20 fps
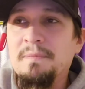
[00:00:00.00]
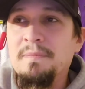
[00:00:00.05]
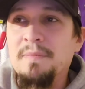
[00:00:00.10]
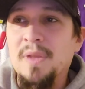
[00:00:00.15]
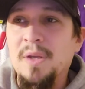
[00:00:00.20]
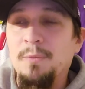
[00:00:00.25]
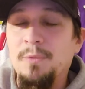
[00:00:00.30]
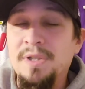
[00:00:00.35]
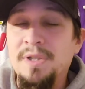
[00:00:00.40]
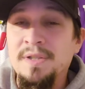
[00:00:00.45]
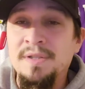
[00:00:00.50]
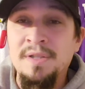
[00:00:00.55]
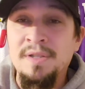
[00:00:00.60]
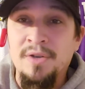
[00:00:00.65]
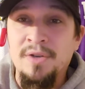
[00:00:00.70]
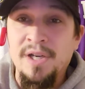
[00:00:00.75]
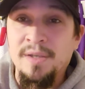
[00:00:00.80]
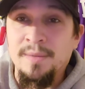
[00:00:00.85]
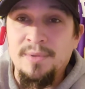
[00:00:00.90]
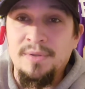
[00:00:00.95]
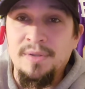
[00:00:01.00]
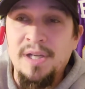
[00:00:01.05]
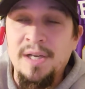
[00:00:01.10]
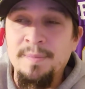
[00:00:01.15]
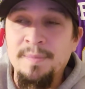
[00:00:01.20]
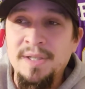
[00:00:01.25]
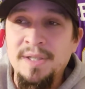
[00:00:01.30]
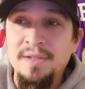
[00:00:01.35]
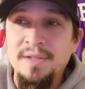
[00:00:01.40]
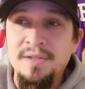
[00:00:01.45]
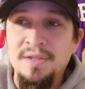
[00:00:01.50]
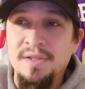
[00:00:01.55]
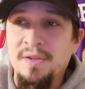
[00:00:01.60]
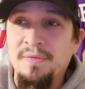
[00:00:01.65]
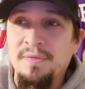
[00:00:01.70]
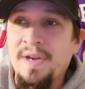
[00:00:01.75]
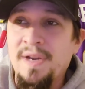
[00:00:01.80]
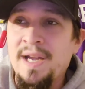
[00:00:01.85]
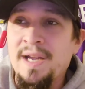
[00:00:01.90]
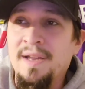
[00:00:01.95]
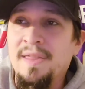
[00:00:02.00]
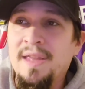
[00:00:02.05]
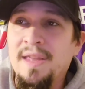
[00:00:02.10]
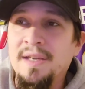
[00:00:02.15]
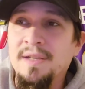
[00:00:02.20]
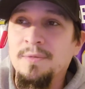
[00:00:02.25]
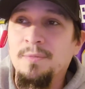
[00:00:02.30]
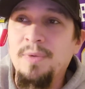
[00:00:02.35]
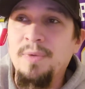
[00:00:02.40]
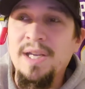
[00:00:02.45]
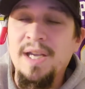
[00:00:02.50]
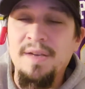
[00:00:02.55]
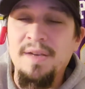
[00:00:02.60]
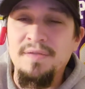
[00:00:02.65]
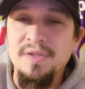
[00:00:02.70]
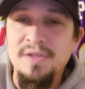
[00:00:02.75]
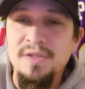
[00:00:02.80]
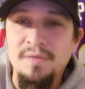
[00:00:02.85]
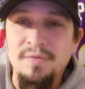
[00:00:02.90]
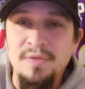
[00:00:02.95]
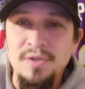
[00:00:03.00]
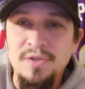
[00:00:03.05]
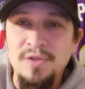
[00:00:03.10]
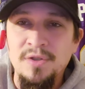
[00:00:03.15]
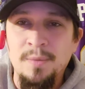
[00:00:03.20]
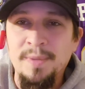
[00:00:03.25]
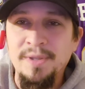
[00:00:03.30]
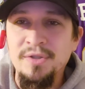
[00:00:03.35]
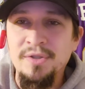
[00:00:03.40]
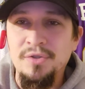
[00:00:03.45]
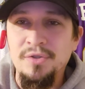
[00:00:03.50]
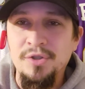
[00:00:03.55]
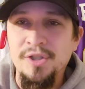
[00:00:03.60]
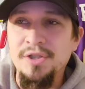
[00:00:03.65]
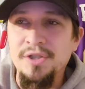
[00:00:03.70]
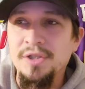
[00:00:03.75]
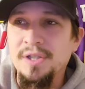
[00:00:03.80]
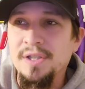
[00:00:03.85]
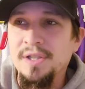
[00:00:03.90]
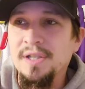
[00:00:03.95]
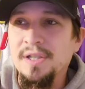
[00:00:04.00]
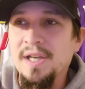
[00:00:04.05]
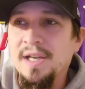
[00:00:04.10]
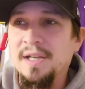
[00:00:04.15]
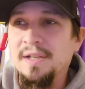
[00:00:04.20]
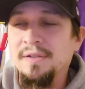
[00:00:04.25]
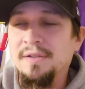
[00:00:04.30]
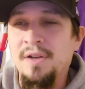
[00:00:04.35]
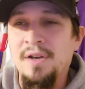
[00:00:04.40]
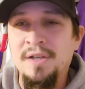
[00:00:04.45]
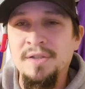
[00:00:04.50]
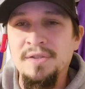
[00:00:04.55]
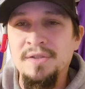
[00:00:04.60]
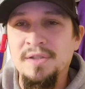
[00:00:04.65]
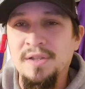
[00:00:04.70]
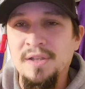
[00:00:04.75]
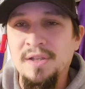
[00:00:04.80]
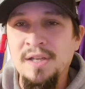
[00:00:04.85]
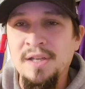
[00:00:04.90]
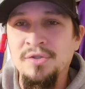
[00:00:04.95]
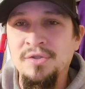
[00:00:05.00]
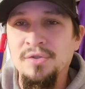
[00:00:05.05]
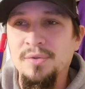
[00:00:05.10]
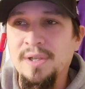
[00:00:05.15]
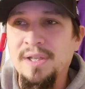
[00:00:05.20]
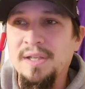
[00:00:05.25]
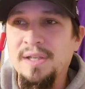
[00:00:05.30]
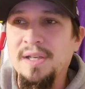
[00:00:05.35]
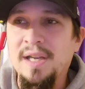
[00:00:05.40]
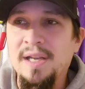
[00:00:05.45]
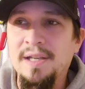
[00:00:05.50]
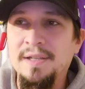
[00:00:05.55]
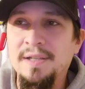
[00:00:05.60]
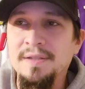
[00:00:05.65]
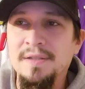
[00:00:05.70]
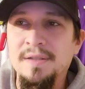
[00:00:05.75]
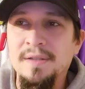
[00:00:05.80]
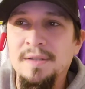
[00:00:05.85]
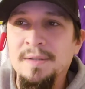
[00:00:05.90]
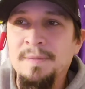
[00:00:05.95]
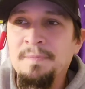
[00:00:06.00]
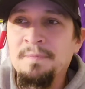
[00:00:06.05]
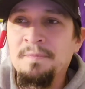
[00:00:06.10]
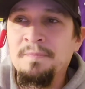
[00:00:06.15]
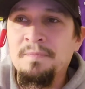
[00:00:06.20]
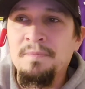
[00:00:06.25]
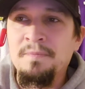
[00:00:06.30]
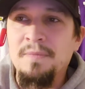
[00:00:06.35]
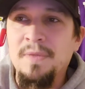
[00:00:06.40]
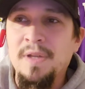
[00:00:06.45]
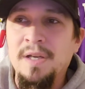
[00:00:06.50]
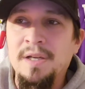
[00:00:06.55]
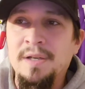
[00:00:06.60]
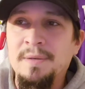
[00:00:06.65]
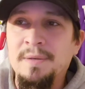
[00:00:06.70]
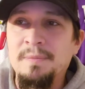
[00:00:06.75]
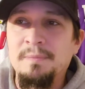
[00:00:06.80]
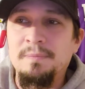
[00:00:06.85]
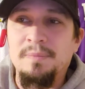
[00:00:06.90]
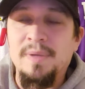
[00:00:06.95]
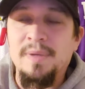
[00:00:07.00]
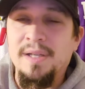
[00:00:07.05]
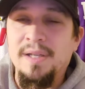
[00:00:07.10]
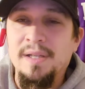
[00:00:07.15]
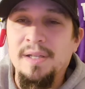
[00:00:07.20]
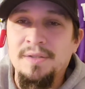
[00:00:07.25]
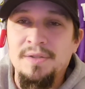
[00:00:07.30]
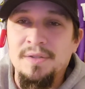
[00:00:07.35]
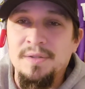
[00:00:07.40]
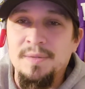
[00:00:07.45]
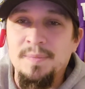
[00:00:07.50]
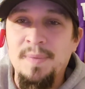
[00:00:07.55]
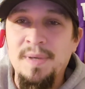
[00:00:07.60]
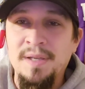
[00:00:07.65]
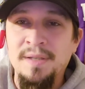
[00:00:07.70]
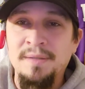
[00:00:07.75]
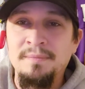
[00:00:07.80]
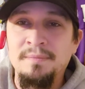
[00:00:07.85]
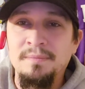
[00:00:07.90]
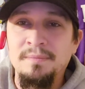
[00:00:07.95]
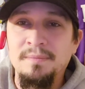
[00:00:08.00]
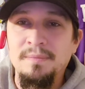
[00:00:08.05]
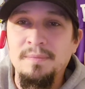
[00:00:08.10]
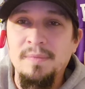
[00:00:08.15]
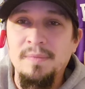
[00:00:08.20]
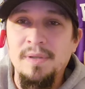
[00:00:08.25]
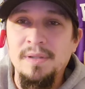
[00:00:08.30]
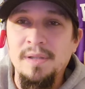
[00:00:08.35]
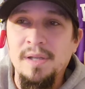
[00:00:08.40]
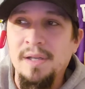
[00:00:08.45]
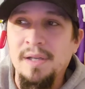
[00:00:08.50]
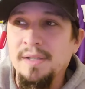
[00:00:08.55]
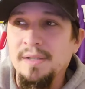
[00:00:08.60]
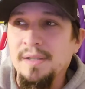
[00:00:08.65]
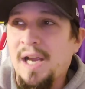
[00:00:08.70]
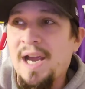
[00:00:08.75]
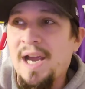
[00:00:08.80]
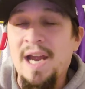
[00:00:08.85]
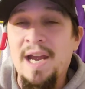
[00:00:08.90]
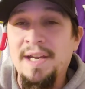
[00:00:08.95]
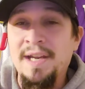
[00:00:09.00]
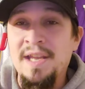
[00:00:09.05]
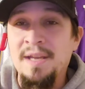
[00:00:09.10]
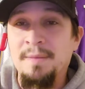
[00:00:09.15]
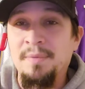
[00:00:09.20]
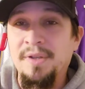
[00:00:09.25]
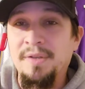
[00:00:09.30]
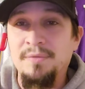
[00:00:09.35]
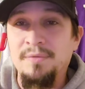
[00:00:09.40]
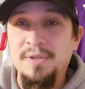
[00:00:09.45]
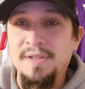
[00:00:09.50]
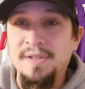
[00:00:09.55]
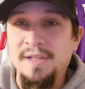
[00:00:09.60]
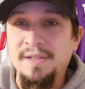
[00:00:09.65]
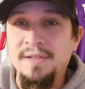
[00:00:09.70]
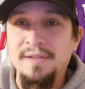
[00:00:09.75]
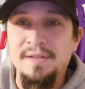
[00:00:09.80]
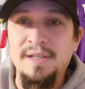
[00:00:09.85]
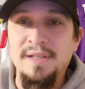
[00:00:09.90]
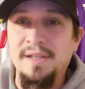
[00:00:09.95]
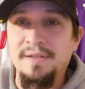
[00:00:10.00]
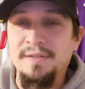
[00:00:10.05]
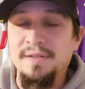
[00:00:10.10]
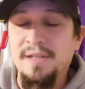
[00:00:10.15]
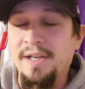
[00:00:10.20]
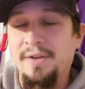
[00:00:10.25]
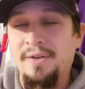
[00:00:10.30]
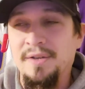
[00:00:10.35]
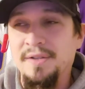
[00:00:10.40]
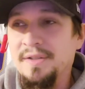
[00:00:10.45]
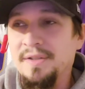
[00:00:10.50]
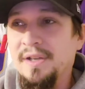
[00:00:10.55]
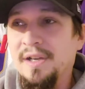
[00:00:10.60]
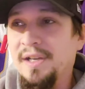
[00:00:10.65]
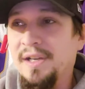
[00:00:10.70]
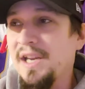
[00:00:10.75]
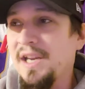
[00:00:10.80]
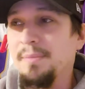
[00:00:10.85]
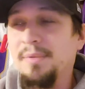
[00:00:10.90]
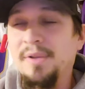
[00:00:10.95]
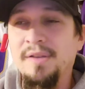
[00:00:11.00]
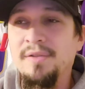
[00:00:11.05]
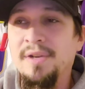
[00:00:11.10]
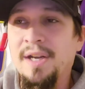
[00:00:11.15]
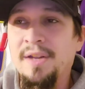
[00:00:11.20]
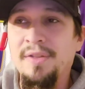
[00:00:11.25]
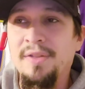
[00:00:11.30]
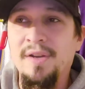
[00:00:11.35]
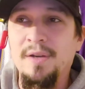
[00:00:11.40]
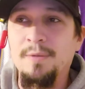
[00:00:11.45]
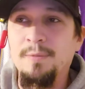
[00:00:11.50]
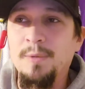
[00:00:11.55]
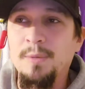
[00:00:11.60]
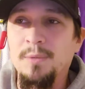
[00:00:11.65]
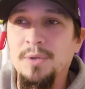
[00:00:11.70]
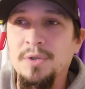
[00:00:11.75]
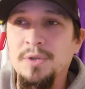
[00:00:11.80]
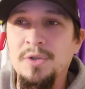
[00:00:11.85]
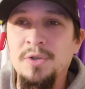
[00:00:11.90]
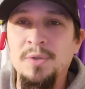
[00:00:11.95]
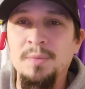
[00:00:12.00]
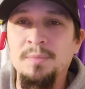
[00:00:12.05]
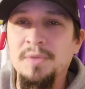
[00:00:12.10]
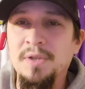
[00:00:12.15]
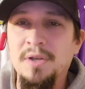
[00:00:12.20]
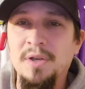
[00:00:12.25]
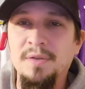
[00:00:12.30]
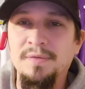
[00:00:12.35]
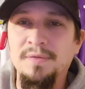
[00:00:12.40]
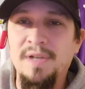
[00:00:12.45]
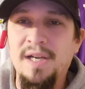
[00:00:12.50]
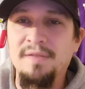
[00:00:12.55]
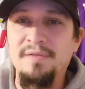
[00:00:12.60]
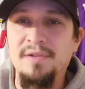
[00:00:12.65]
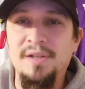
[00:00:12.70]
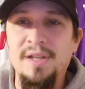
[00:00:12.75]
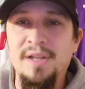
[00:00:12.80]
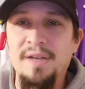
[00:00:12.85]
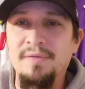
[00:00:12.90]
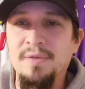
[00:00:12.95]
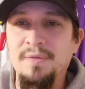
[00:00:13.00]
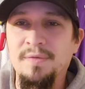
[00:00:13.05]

which is incredible. I mean, it's just the fact that we have suffered so much attrition and lost to the injury. And, you know, it's just been, I can't believe we're 6-6. I honest to God can't believe it. I thought we were doomed to go 5-11,